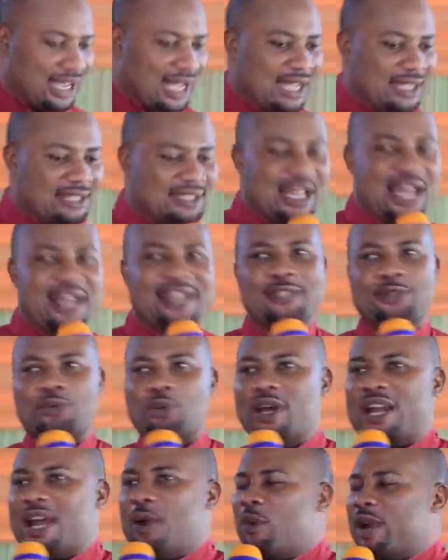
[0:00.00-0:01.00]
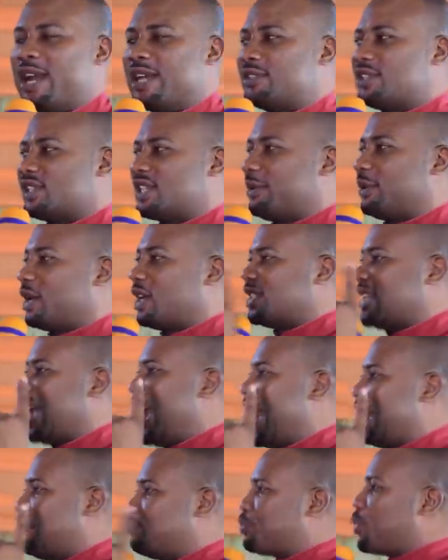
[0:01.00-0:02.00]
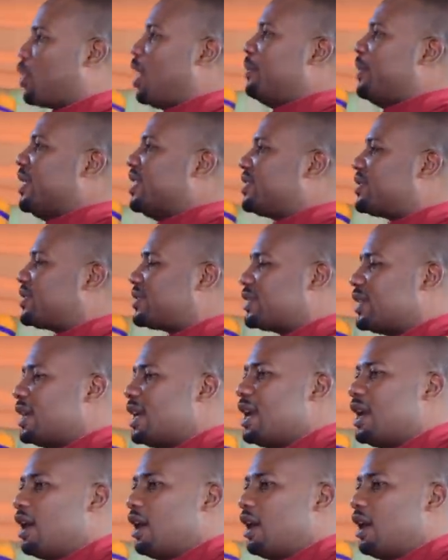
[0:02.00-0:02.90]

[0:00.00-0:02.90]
And that is what I wanted to say, because I promise